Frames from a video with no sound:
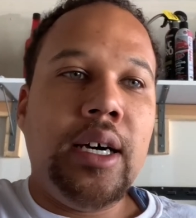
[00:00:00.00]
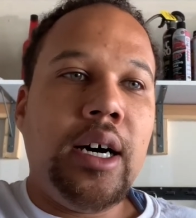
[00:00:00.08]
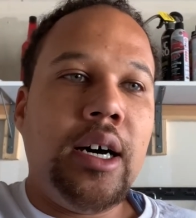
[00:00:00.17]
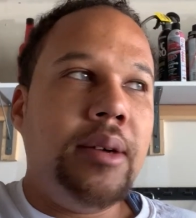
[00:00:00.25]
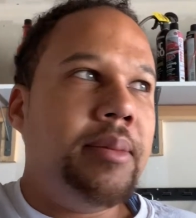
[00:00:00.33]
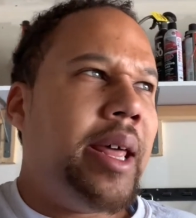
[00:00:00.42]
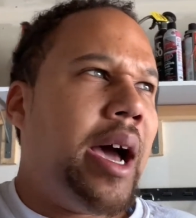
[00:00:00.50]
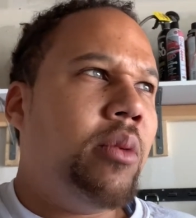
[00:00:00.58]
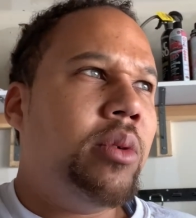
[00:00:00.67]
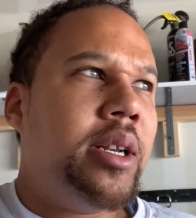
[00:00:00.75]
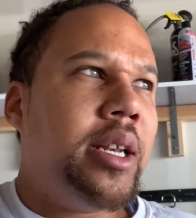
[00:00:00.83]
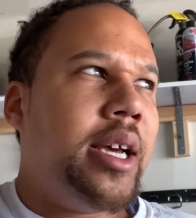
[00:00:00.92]
That
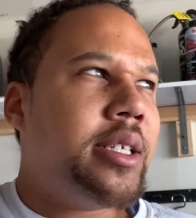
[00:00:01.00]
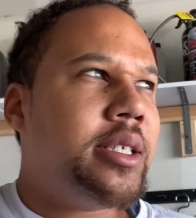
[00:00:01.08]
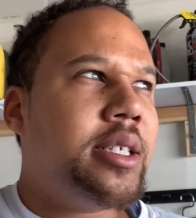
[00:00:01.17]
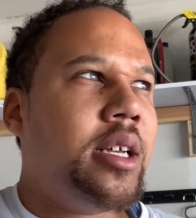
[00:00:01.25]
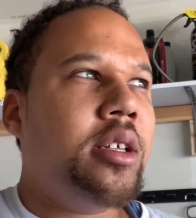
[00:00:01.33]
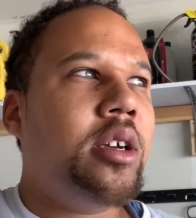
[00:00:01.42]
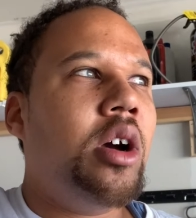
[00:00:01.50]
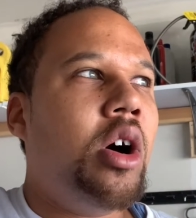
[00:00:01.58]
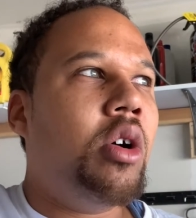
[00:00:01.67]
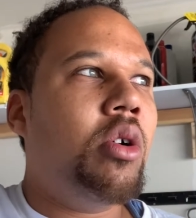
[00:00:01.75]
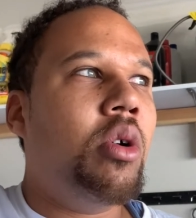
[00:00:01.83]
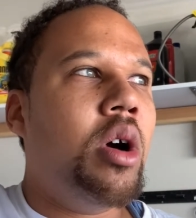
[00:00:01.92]
wouldn't necessarily
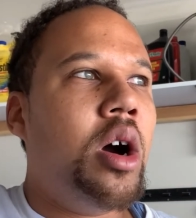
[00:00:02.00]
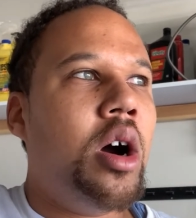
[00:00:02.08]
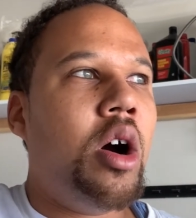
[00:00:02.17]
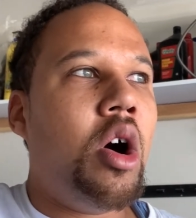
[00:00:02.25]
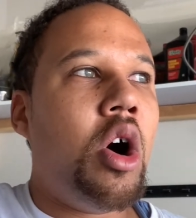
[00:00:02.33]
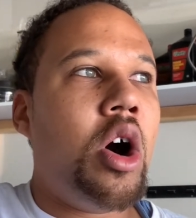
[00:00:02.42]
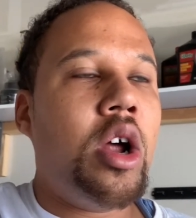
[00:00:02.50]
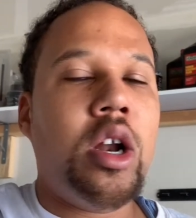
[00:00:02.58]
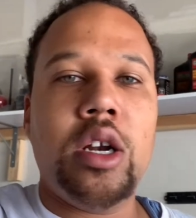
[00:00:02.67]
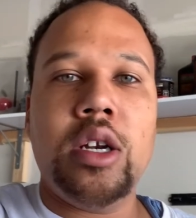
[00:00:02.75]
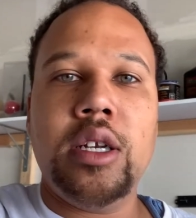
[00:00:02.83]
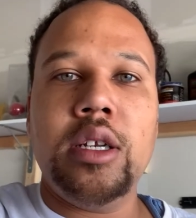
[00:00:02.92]
go
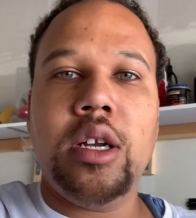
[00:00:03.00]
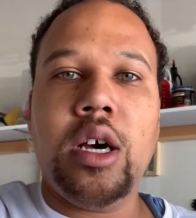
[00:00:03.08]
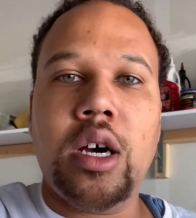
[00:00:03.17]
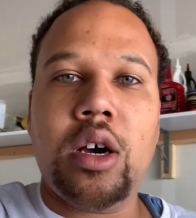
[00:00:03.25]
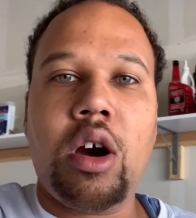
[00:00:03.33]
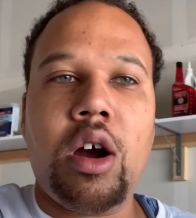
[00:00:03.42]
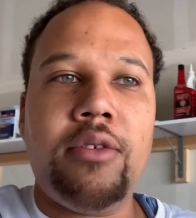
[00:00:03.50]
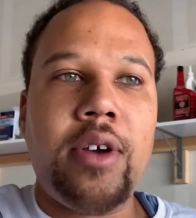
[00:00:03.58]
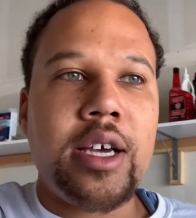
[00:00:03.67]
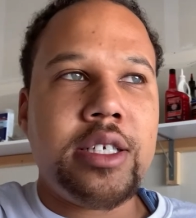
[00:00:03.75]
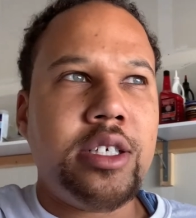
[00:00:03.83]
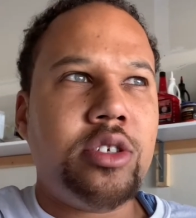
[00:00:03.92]
on a
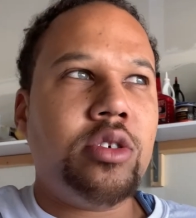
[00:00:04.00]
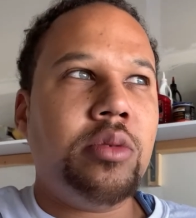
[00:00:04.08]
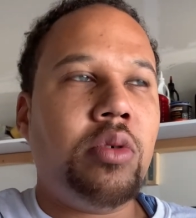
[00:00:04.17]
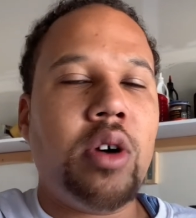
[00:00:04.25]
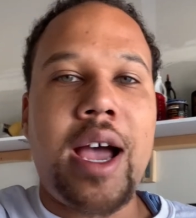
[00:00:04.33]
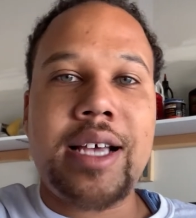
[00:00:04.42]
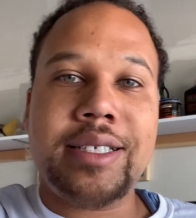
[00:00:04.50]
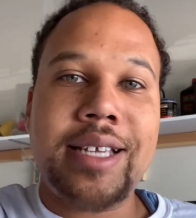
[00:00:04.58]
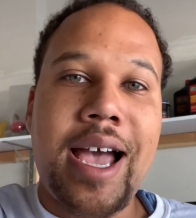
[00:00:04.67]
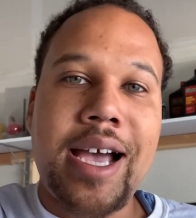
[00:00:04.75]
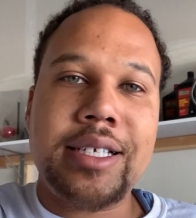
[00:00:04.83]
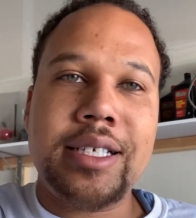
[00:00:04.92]
Carfax history report as an
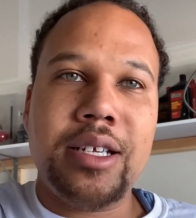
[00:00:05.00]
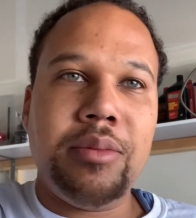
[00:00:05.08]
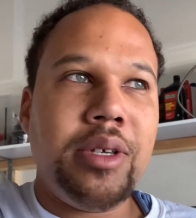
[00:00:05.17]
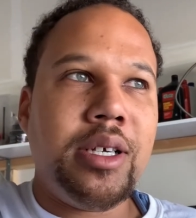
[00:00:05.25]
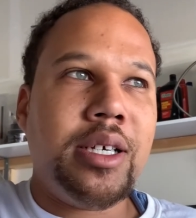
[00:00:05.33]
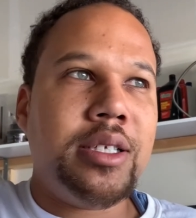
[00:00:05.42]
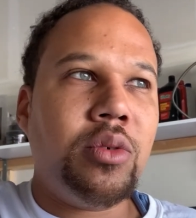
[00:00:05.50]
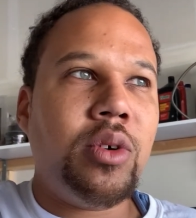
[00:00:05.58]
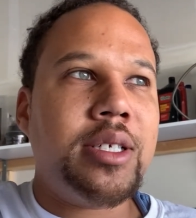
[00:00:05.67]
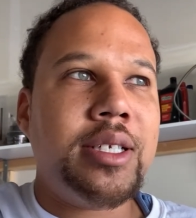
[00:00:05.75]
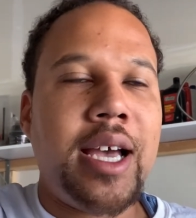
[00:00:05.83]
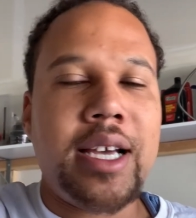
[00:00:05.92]
accident, because it
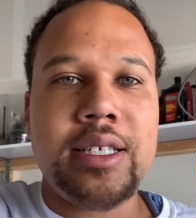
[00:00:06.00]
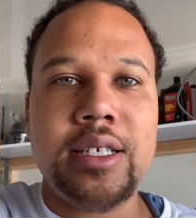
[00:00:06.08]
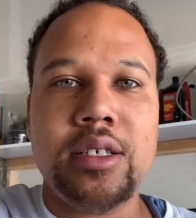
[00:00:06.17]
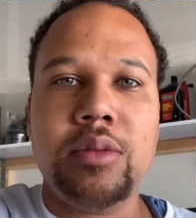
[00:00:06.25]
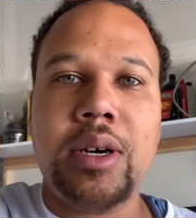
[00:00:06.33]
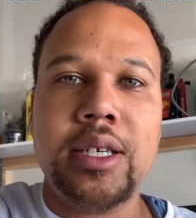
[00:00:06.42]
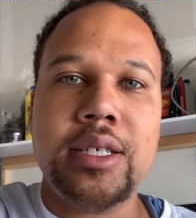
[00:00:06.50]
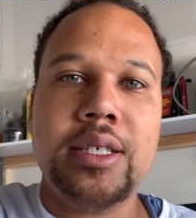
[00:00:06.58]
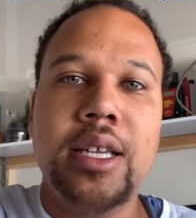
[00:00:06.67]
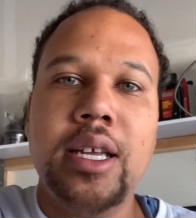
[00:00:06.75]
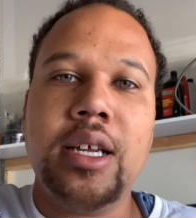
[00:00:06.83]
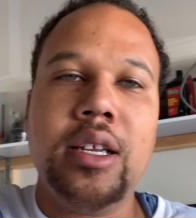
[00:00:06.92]
wasn't an accident, somebody just
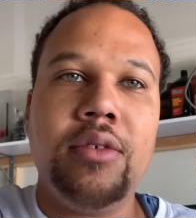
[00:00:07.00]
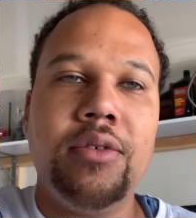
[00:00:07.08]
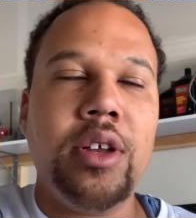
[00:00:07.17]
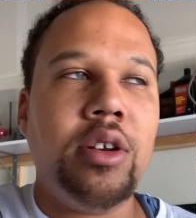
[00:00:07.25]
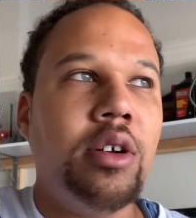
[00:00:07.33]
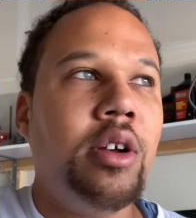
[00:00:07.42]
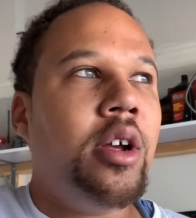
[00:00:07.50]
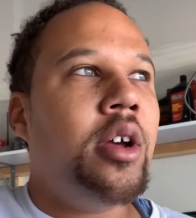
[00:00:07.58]
dented the fender.